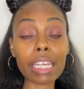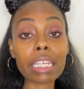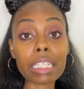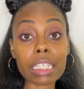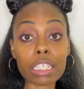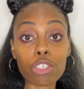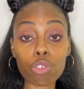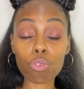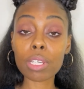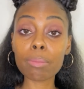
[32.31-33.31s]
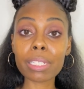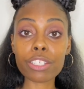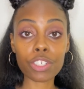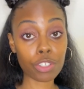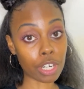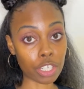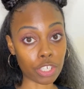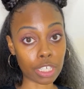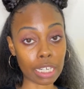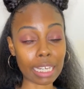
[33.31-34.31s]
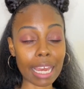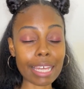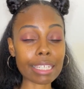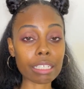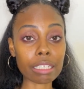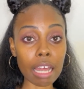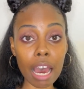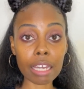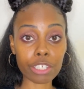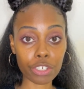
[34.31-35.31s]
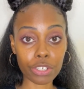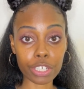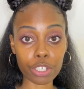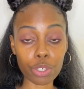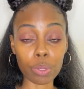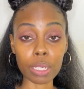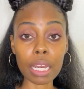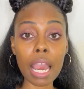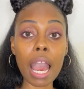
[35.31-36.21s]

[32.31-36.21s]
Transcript: It is extremely stretchy and it has a lot of stretch to it.